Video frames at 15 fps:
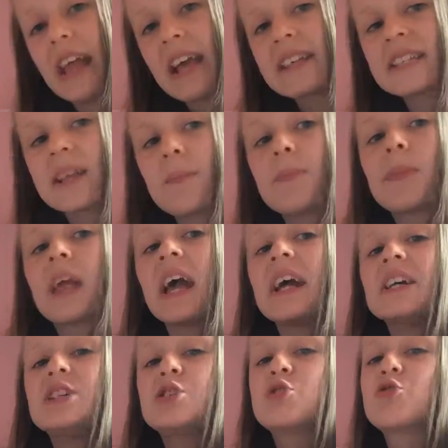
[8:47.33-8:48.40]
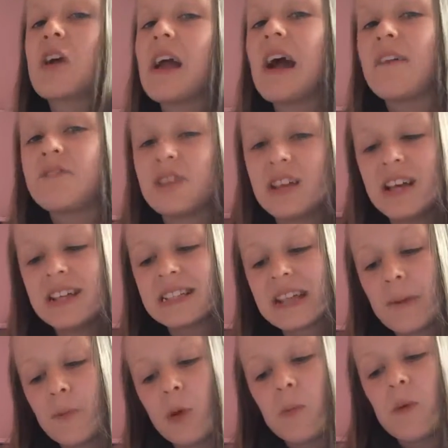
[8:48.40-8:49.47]
this. Straight after this,
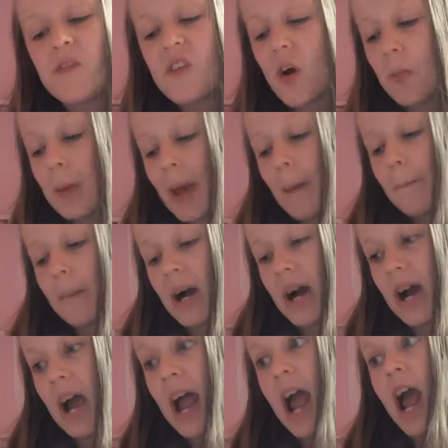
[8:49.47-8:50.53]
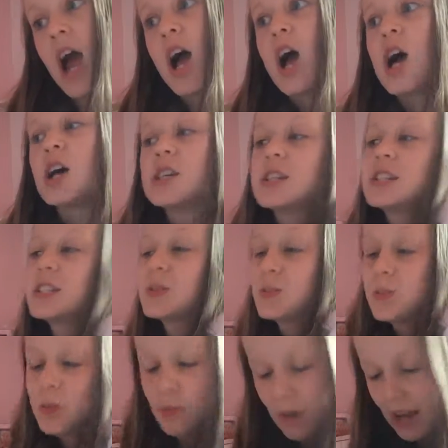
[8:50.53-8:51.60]
I'm going to be filming my
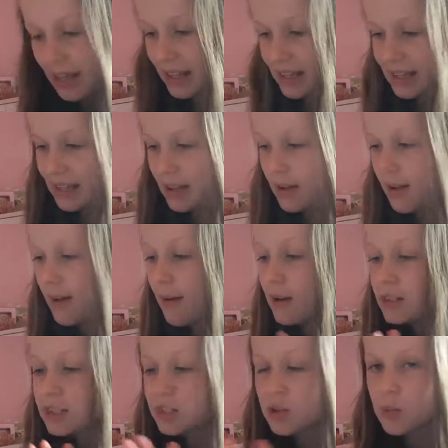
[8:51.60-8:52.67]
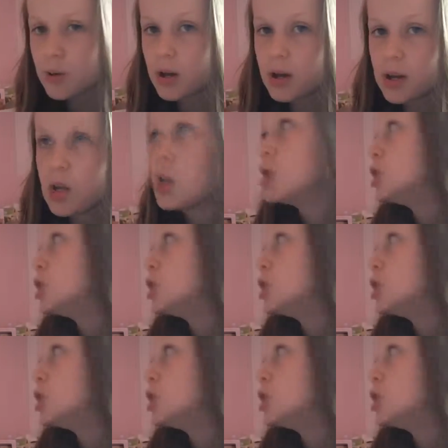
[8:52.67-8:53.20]
spring, summer,